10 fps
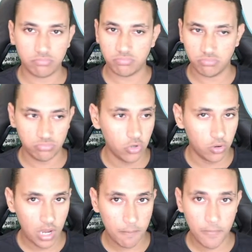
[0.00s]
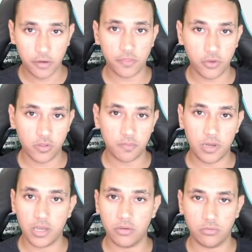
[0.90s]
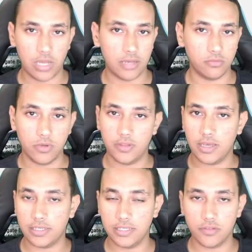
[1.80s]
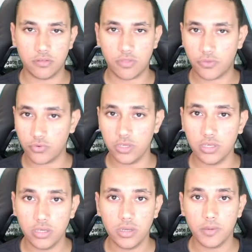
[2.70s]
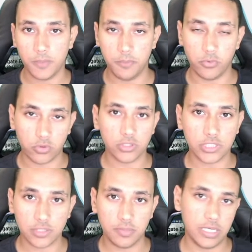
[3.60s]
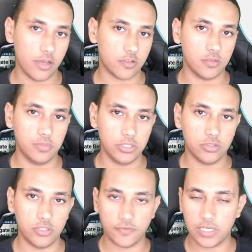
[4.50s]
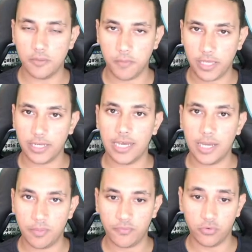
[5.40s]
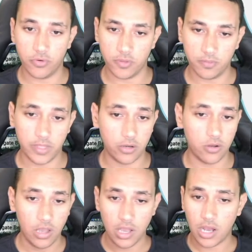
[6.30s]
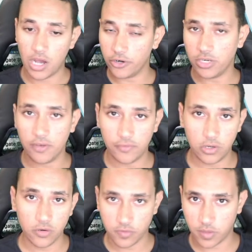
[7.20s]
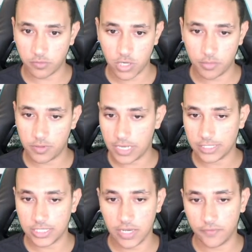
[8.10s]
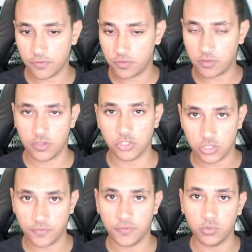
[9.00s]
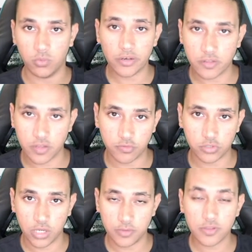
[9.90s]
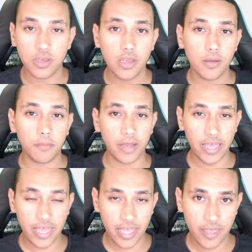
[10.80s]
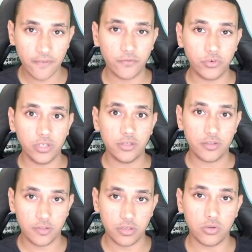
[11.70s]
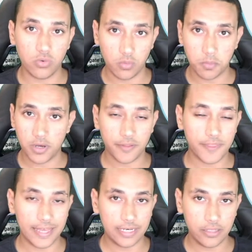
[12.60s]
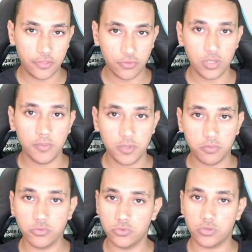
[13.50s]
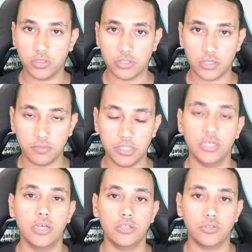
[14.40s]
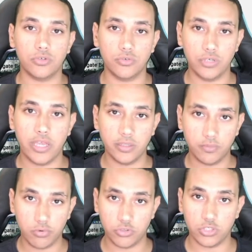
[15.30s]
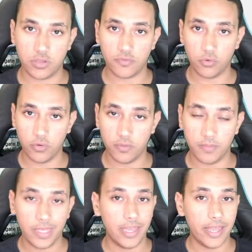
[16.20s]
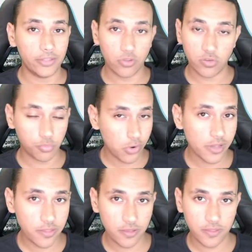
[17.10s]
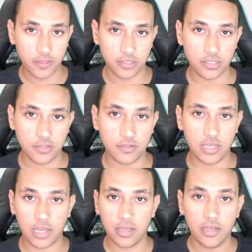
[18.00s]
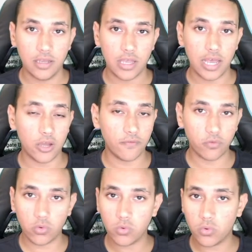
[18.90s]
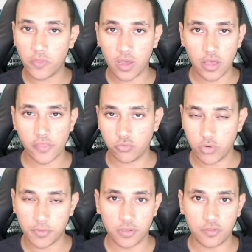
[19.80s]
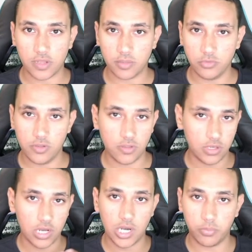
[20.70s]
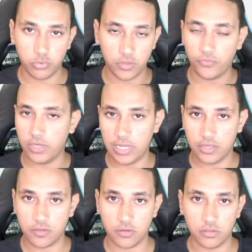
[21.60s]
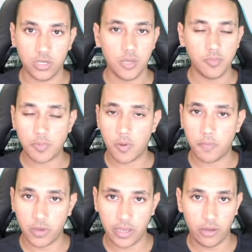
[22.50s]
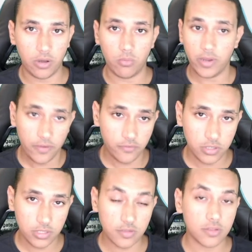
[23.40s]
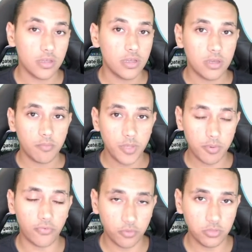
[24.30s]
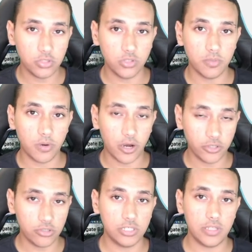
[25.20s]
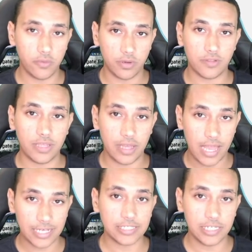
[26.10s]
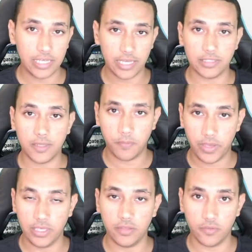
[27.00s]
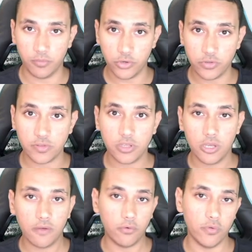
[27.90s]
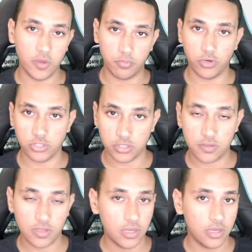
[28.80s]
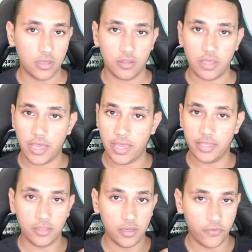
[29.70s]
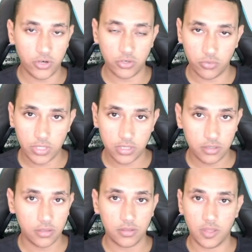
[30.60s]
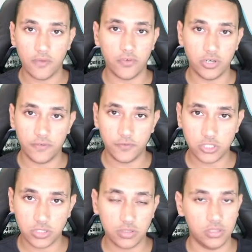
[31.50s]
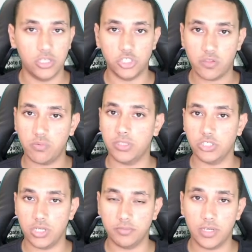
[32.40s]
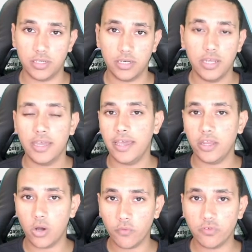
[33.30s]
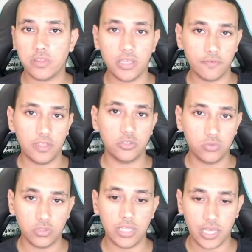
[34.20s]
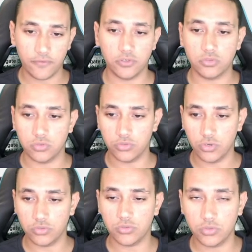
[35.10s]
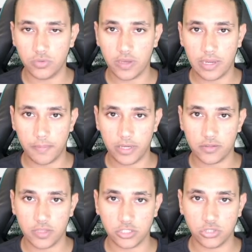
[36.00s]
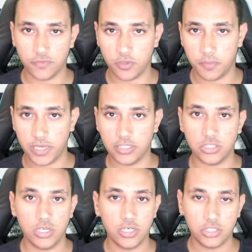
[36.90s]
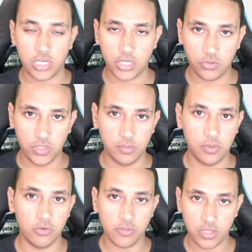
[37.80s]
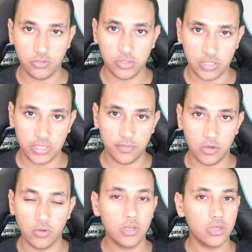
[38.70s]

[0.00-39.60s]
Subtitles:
Not a month goes by when at least 3 people contact me asking me to develop an app for them. Now, I don't have a lot of subscribers. I actually have 651 subscribers, but every single month, at least 3 people do contact me to create projects for them. And the surprising thing is that out of all the other websites that I'm using, Upwork, Freelancer, People Per Hour, whatever it is, people from YouTube are usually the ones that actually end paying the most for their projects. And they're very quick, they're very efficient, they just want the job done, And obviously, if they took the effort to go to the About section of your page, check your email, send you an email,